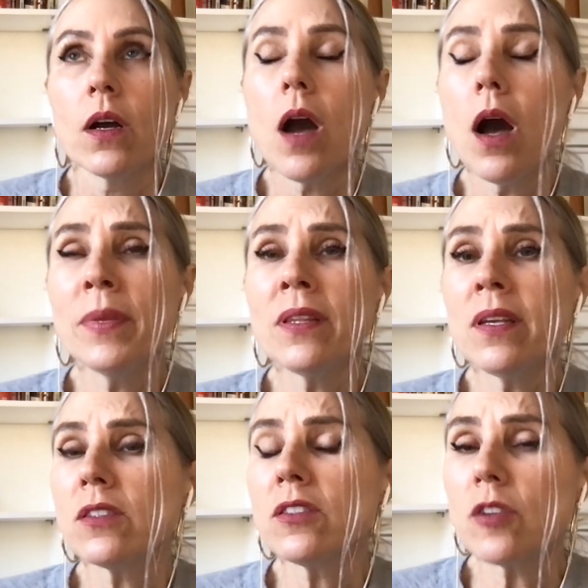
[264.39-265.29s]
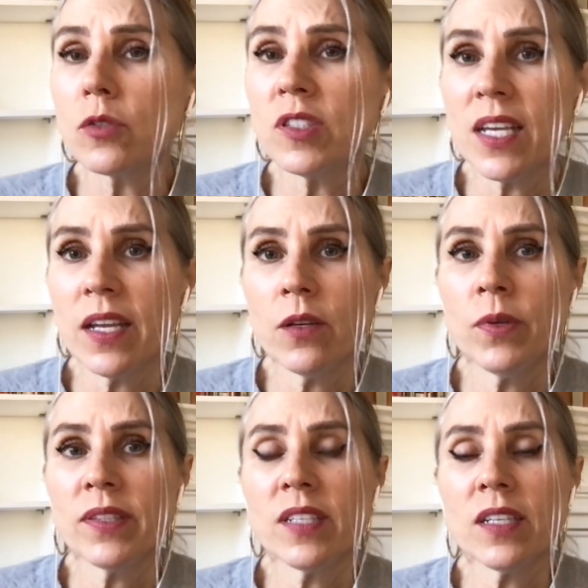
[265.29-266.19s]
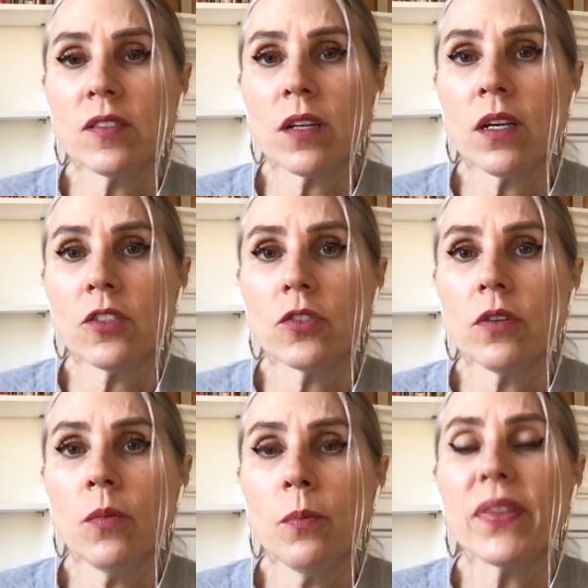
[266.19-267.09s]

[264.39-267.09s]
commonly associated with testosterone,